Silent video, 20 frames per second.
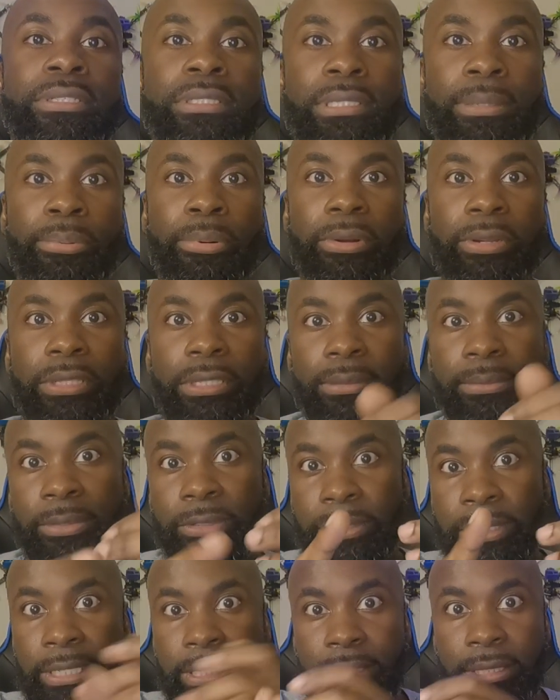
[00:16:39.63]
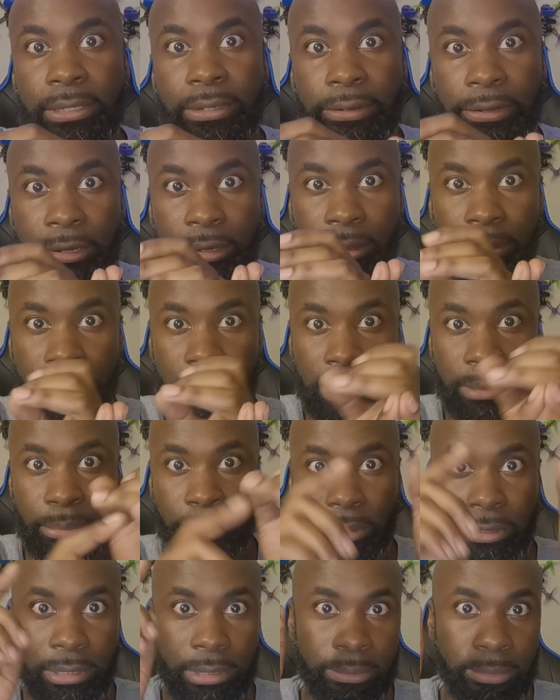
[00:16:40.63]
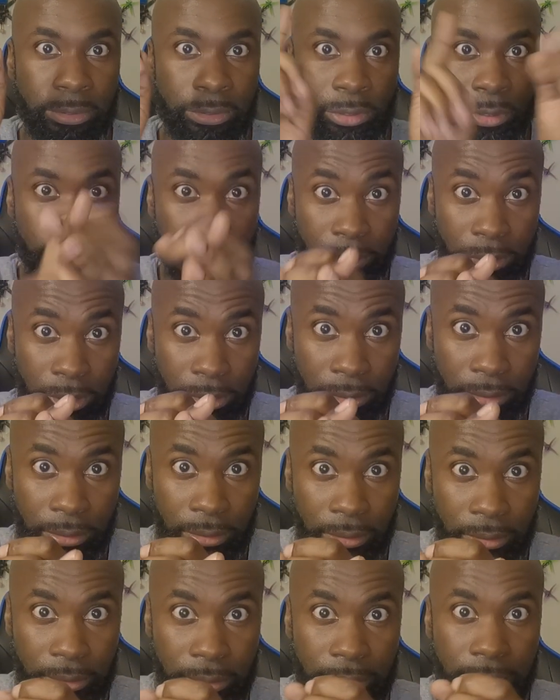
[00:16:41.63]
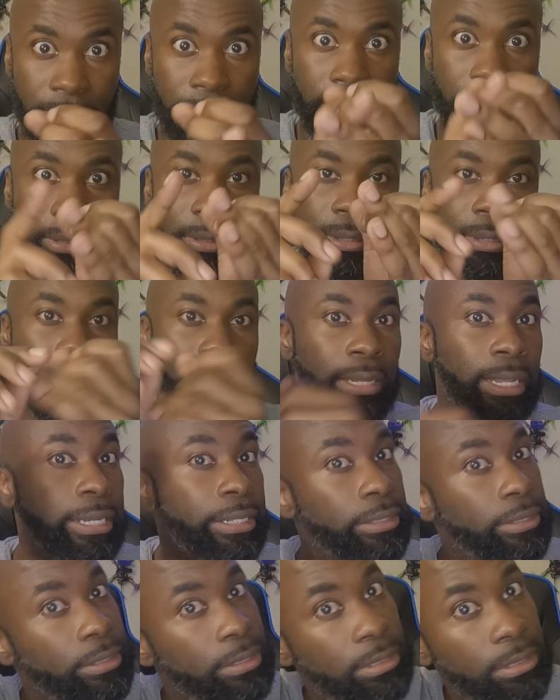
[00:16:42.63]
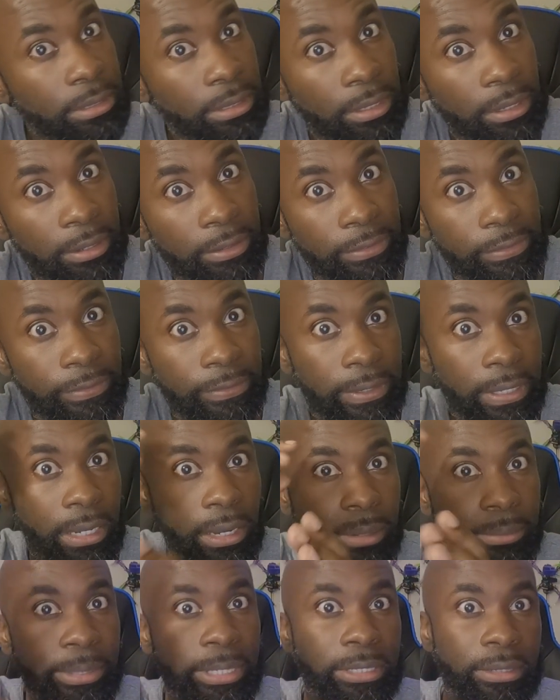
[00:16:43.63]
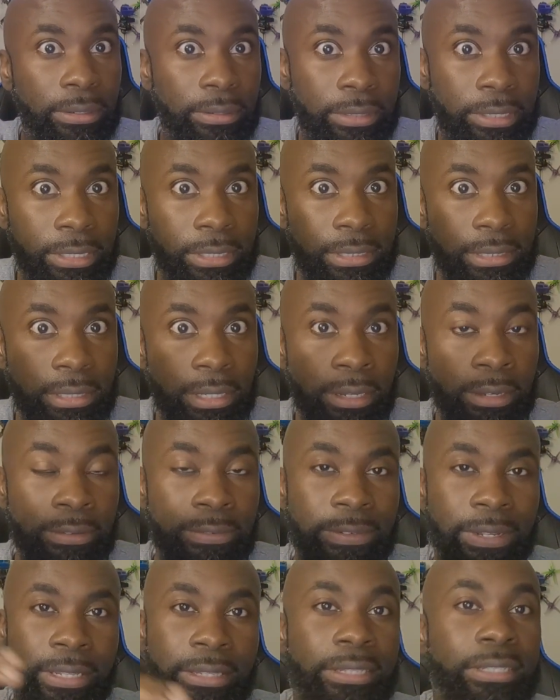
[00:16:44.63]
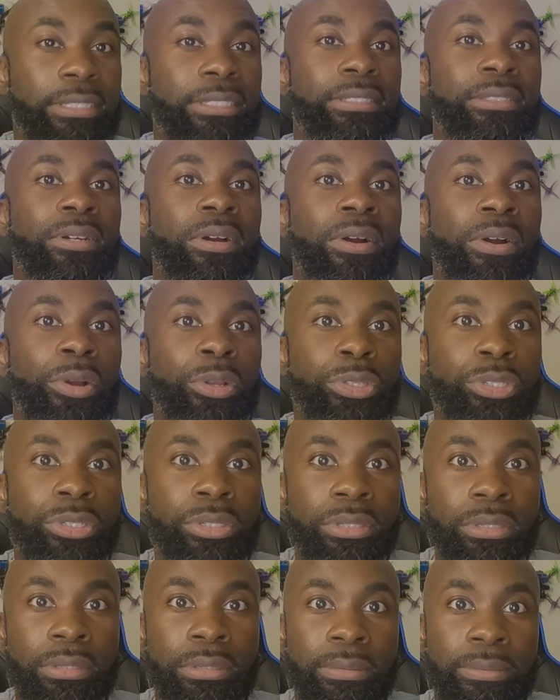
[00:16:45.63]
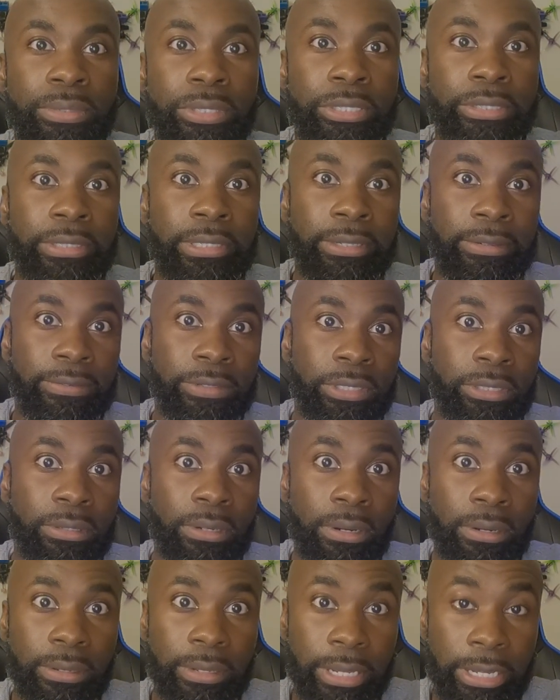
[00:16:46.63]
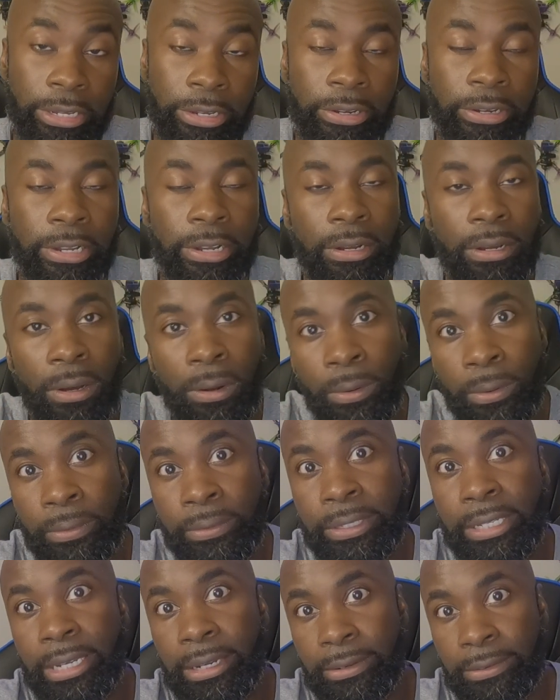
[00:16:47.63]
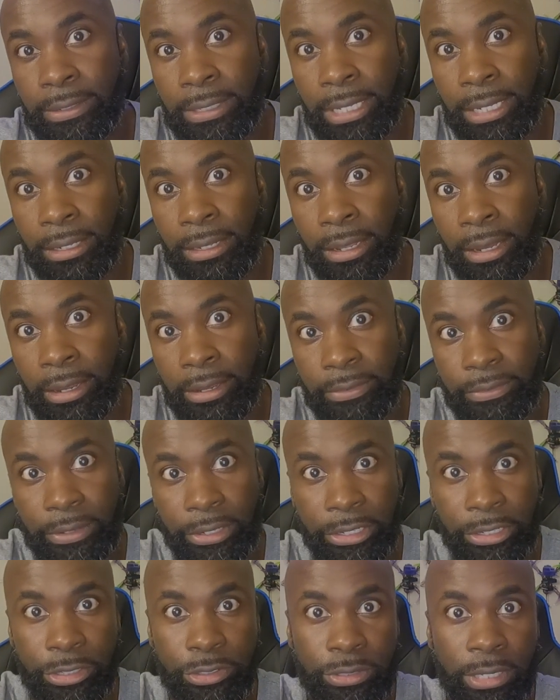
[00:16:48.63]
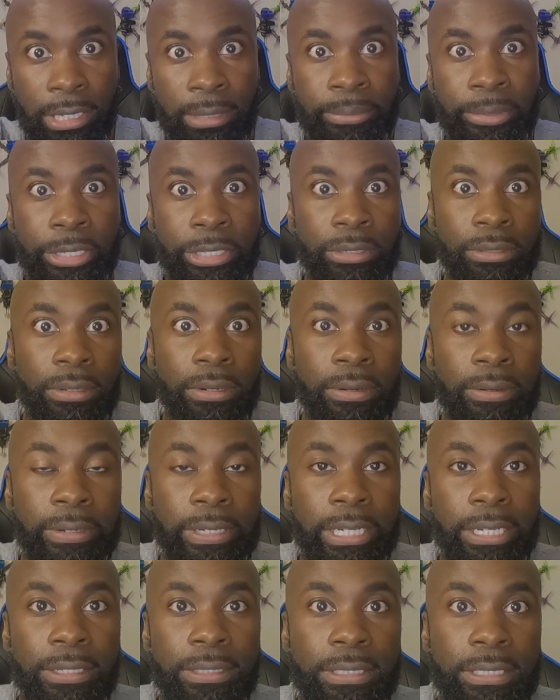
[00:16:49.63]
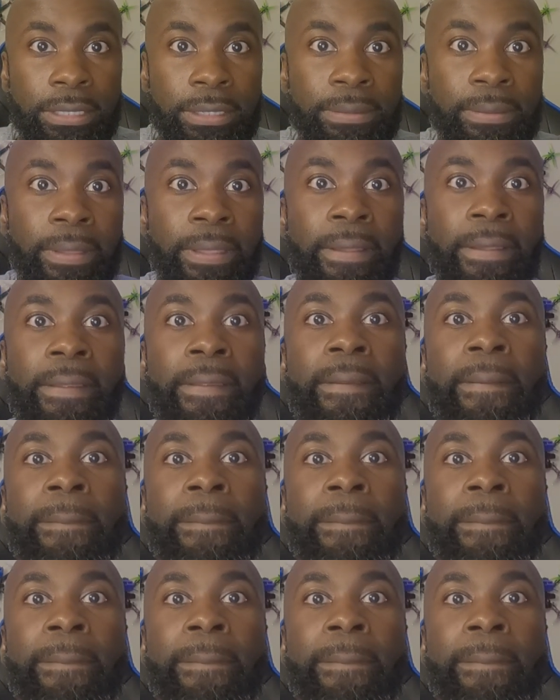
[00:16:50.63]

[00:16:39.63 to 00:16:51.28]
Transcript: Support them on Instagram, support them on YouTube, like their stuff, comment on their stuff. Now this is hard to do when you live in your own everyday life and you're trying to make your own content.